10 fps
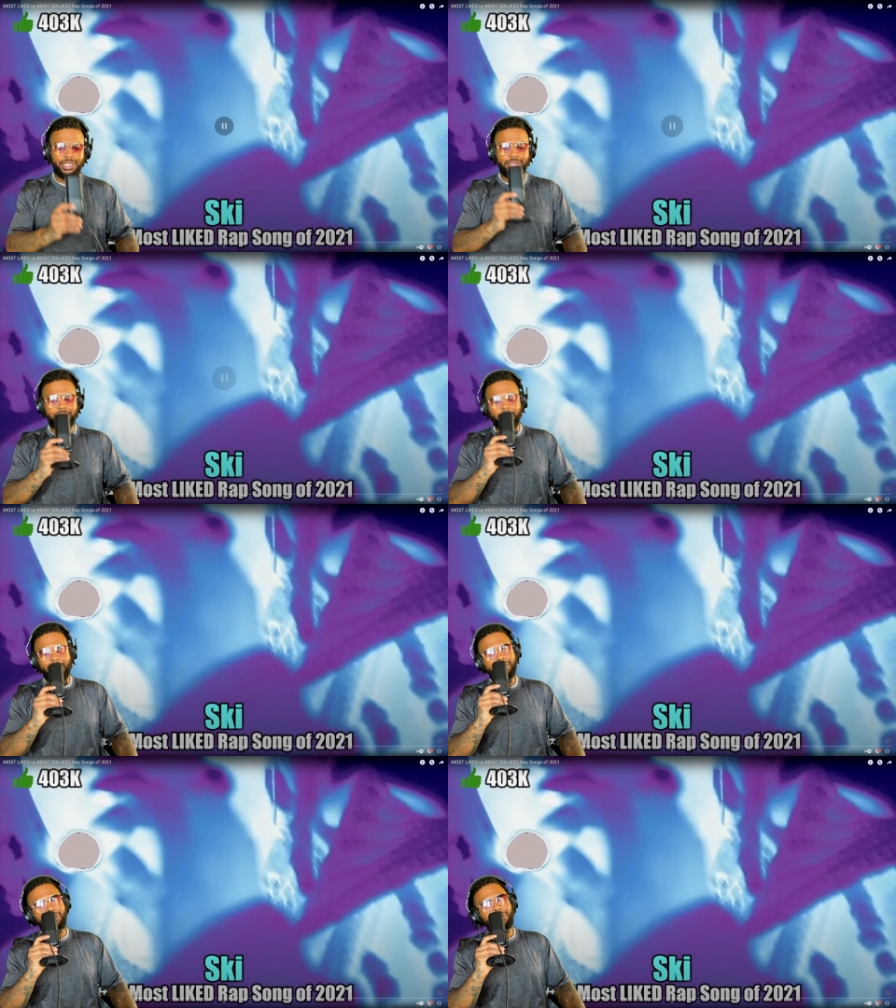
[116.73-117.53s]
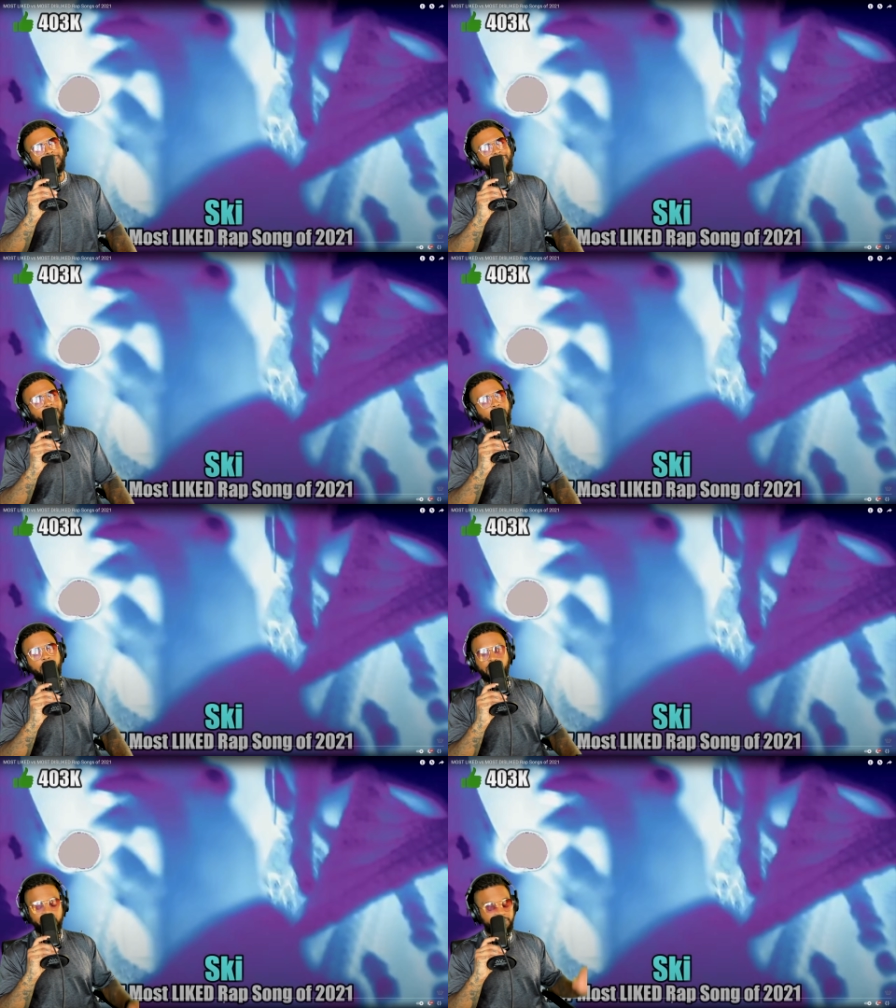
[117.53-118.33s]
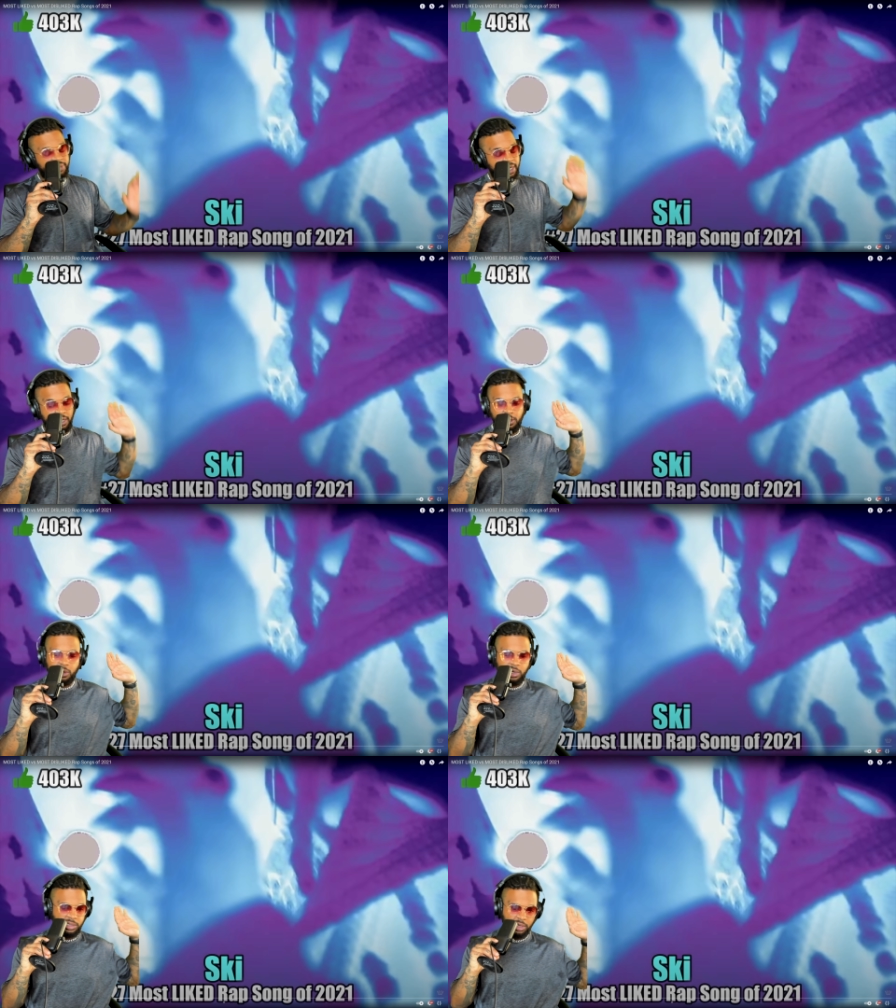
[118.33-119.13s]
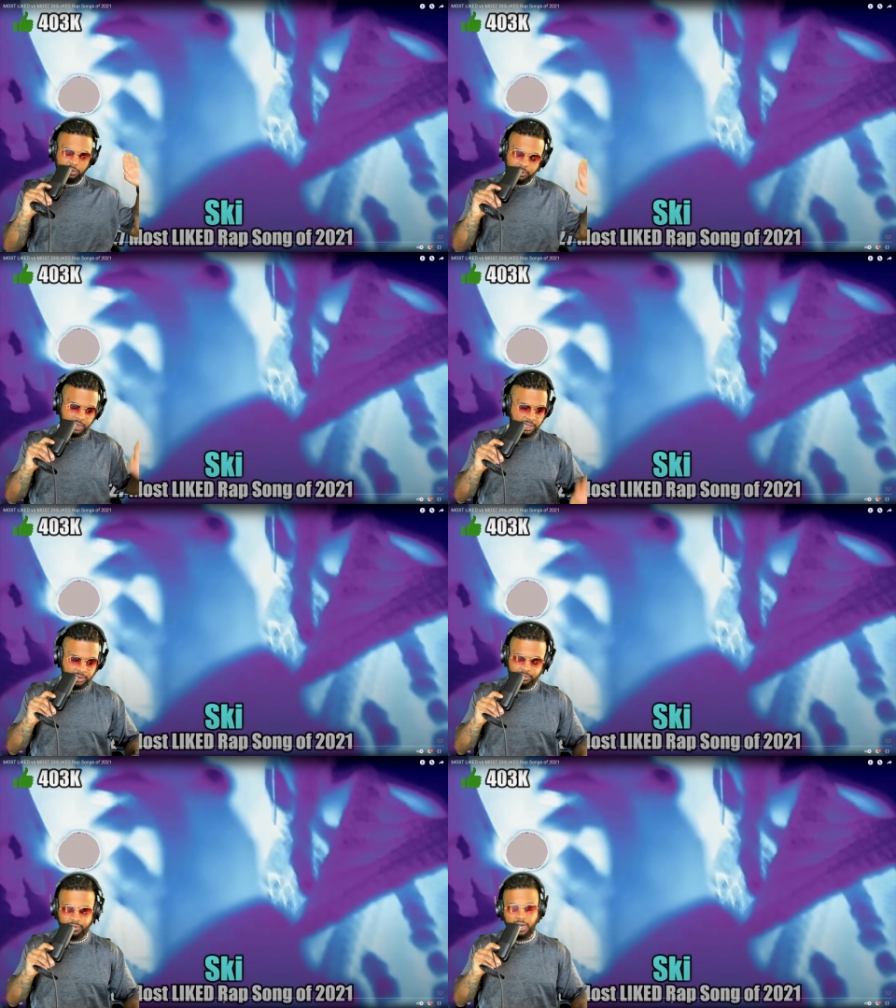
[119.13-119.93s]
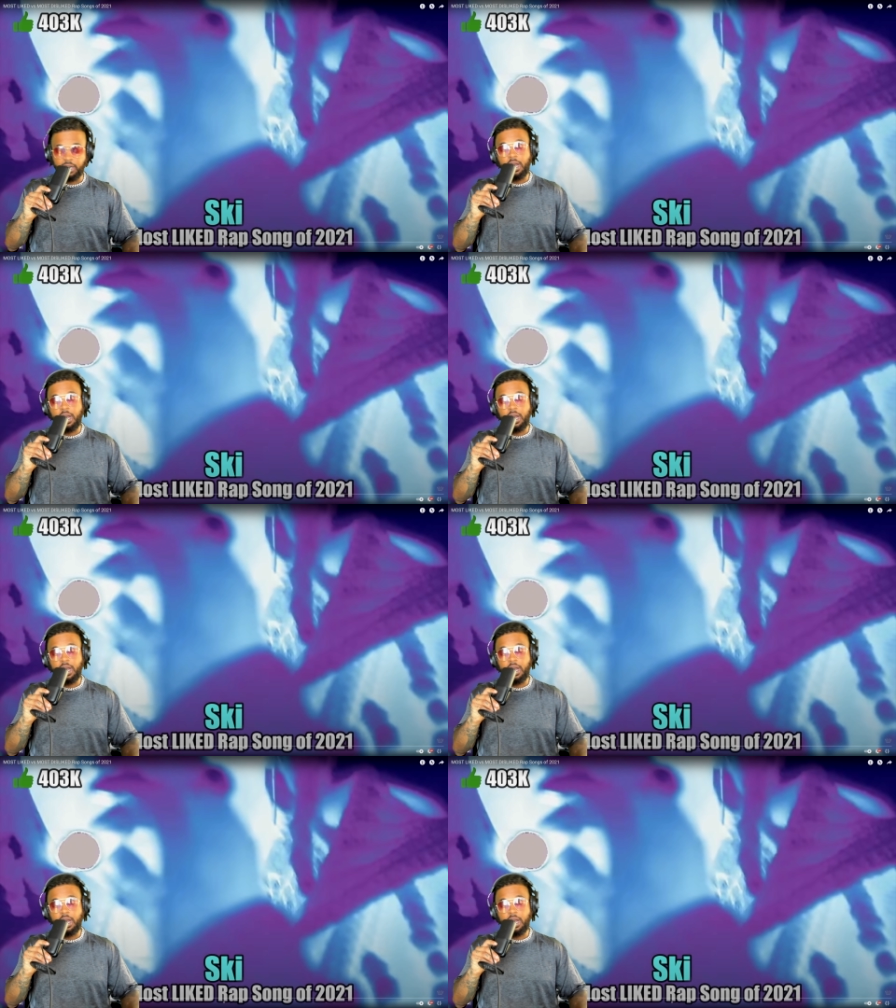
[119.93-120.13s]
Bro, that song was fire. Oh, Ski, you already know Ski is fire.